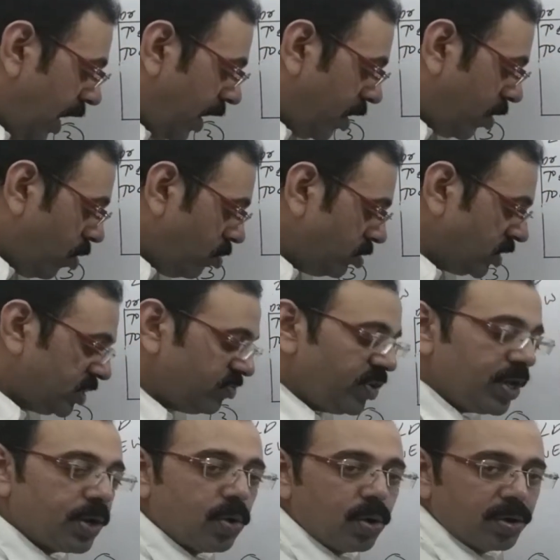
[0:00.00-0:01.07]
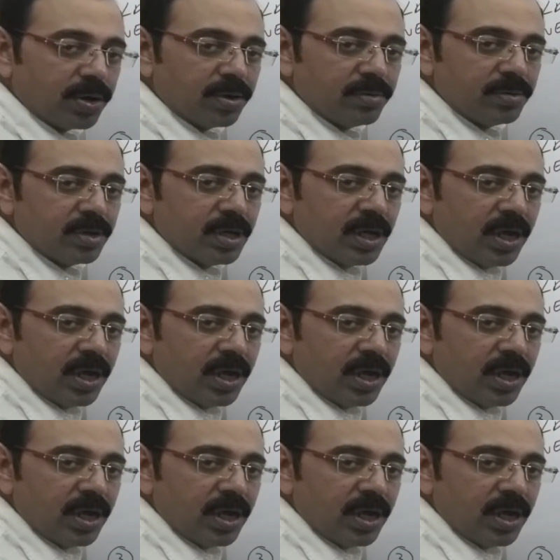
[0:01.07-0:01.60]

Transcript: accounts we wrote,